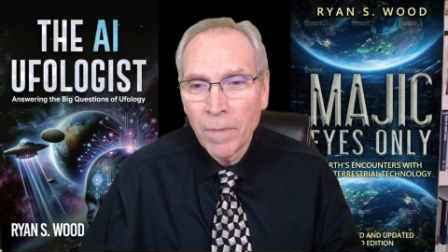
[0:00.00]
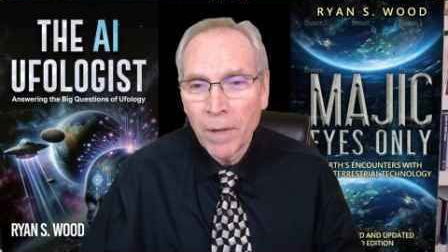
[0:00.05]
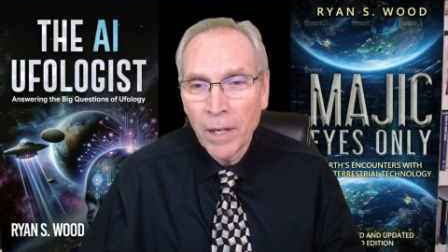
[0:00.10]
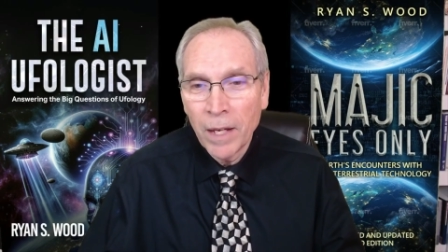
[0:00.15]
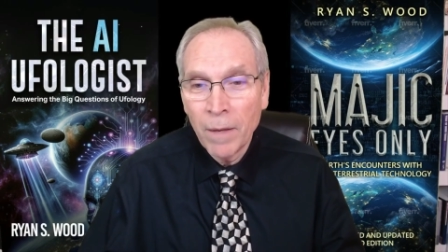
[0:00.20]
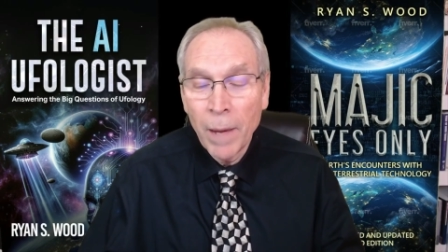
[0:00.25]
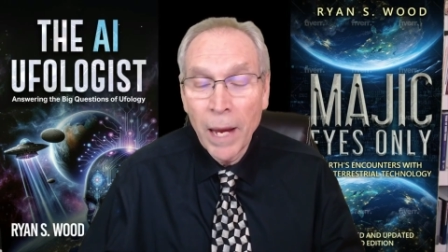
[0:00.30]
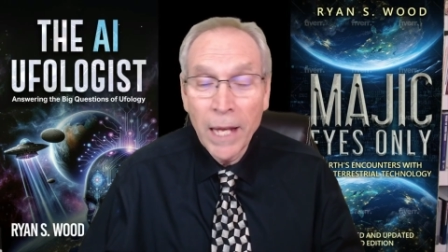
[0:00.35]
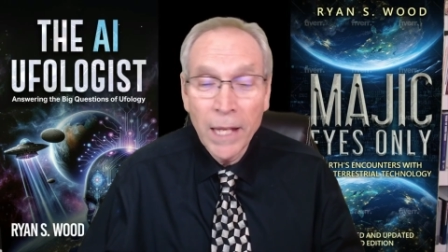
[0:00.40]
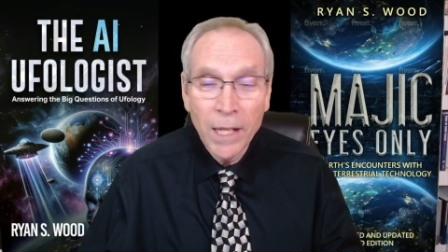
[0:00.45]

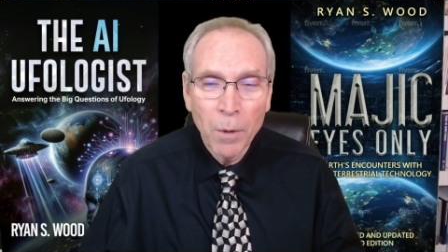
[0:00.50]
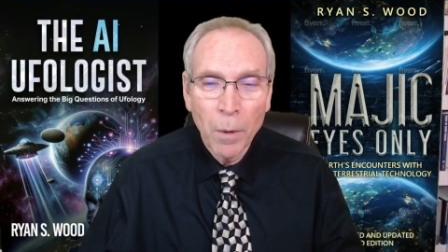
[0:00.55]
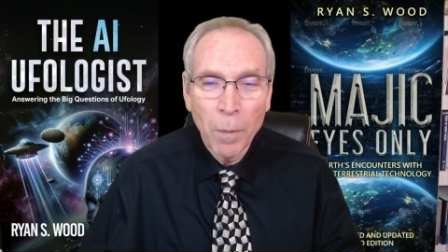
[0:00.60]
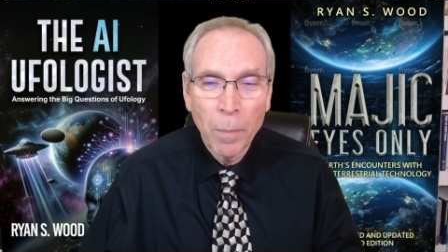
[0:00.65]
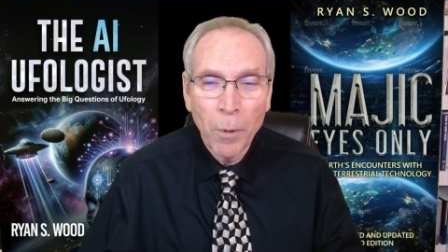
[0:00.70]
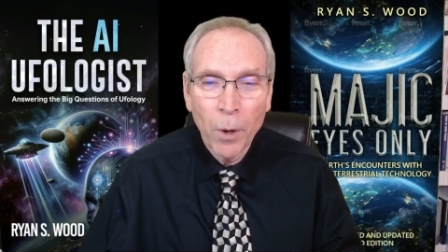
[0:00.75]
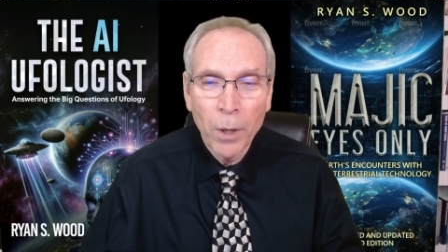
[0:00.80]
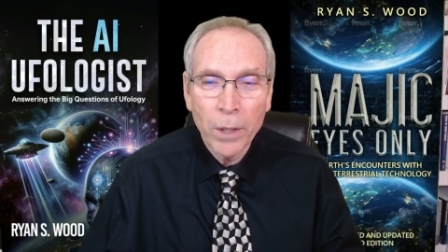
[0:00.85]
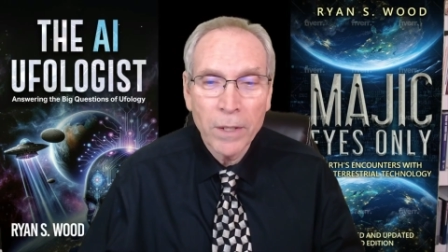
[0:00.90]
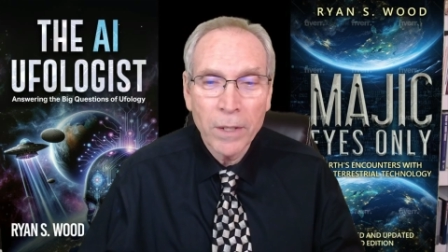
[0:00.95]
made the
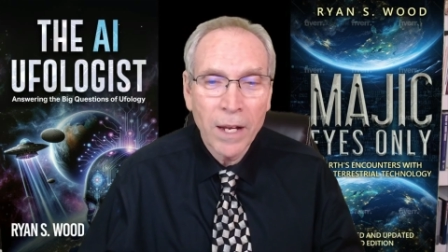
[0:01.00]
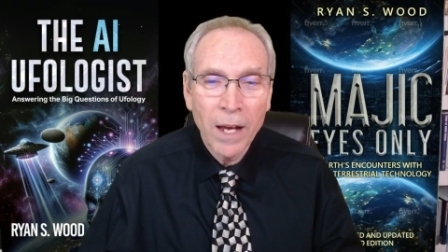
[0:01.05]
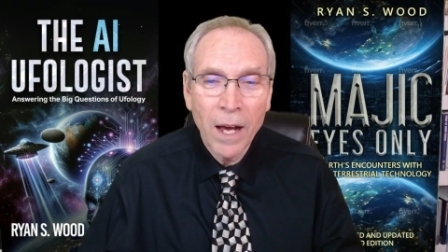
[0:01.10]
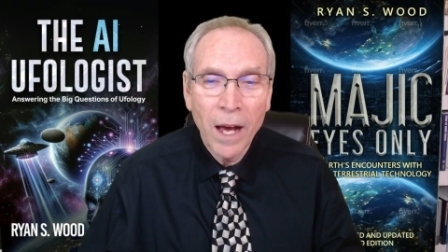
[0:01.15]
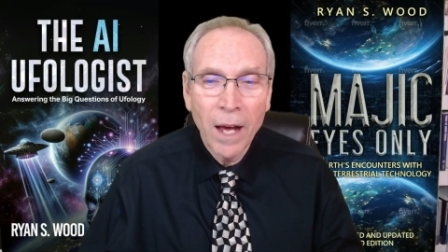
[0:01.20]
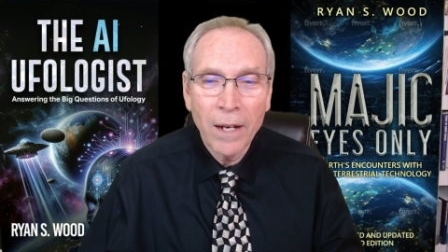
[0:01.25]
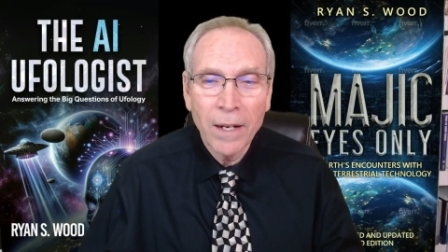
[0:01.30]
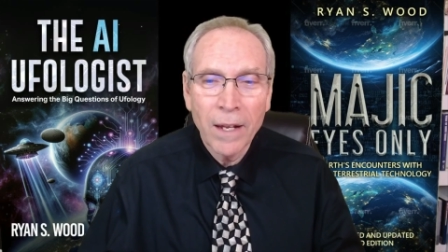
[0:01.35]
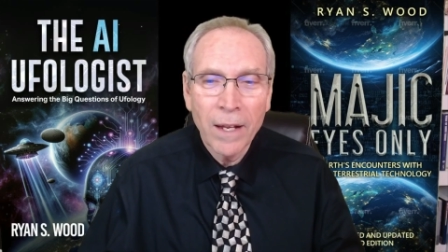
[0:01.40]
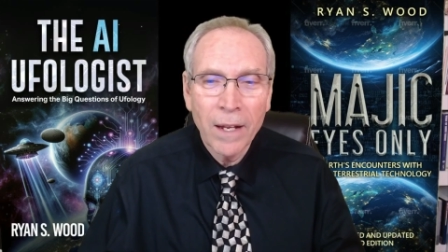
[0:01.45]
report to
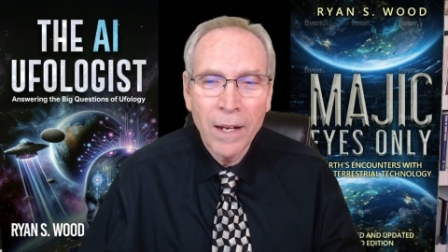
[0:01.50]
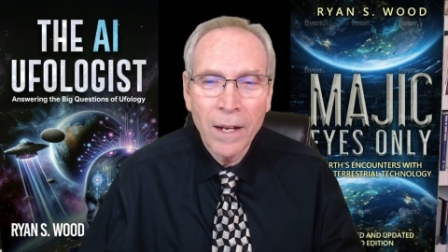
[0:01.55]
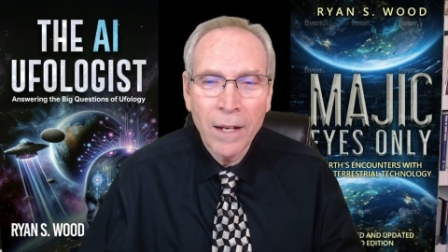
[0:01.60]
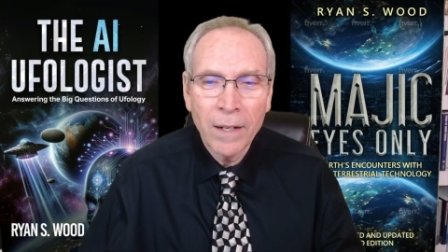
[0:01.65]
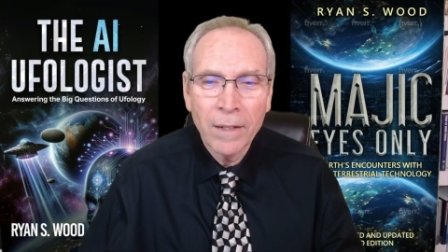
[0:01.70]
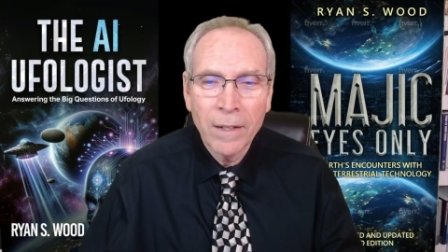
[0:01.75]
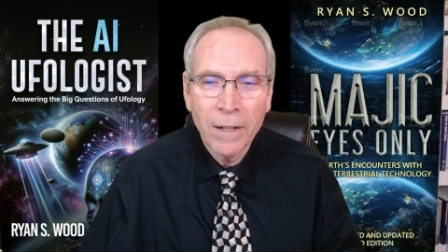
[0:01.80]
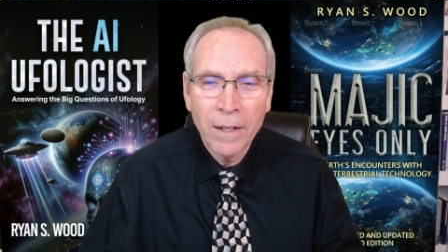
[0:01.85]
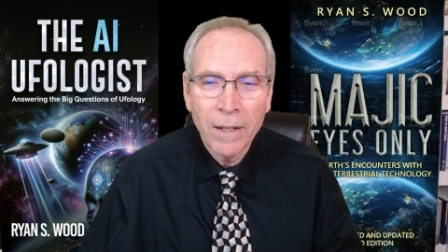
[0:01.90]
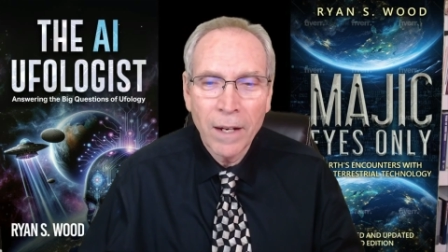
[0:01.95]

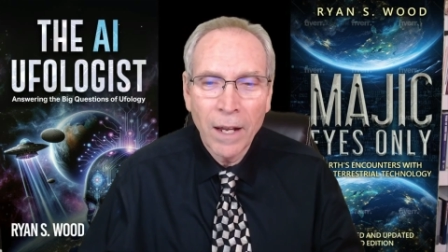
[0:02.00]
Condon,